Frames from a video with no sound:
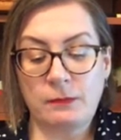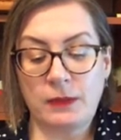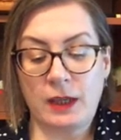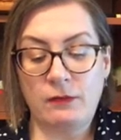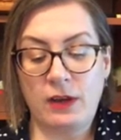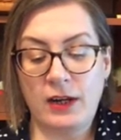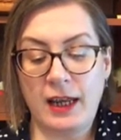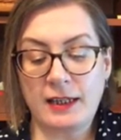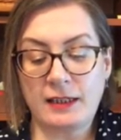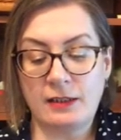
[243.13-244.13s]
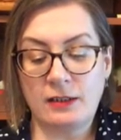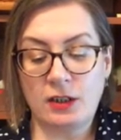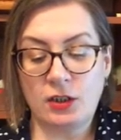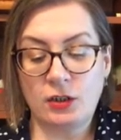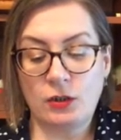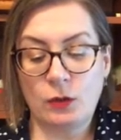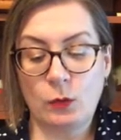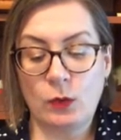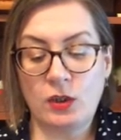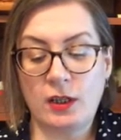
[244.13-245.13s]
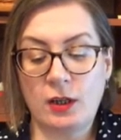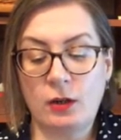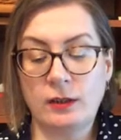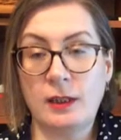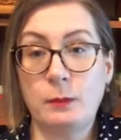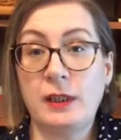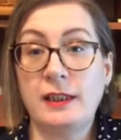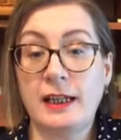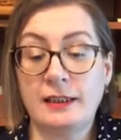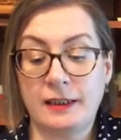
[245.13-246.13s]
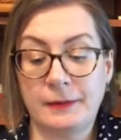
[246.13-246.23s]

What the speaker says: a very excellent dish, which they called impletata.